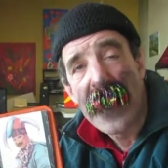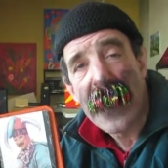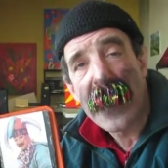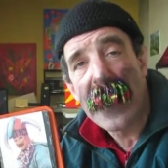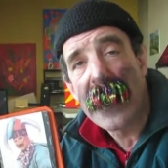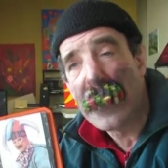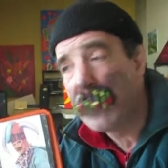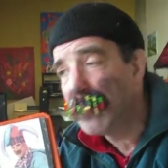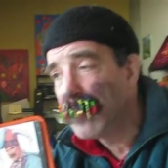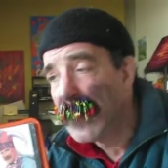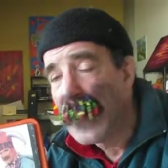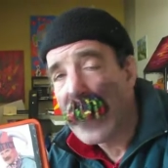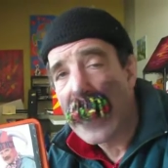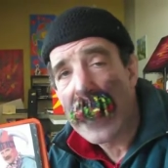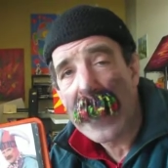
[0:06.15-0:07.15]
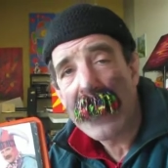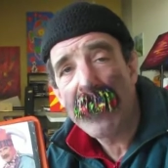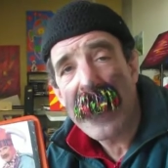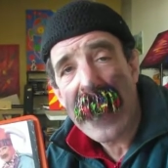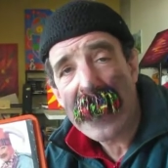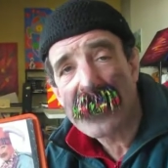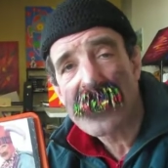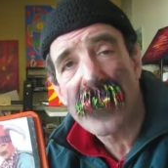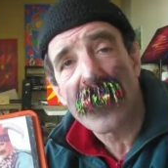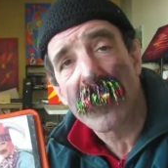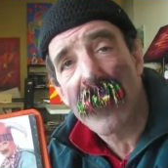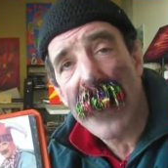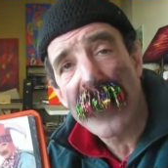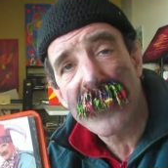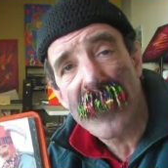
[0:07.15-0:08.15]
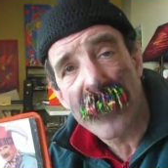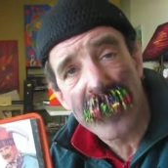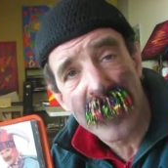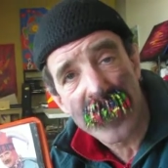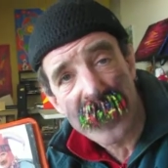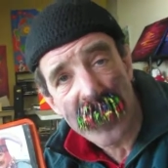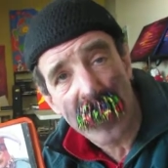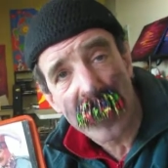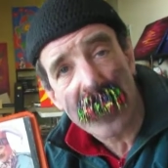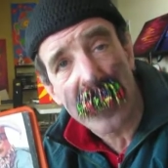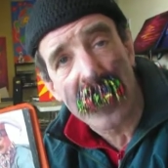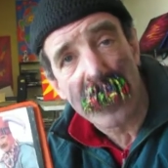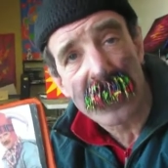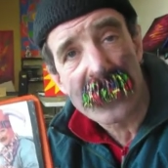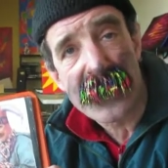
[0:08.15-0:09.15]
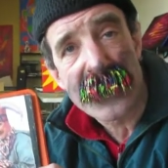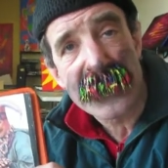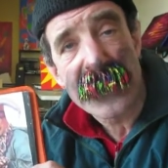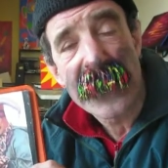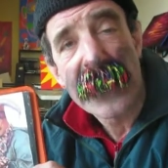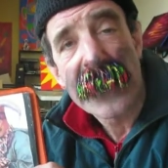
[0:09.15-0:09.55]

Um, I'm actually a graduate from two art colleges.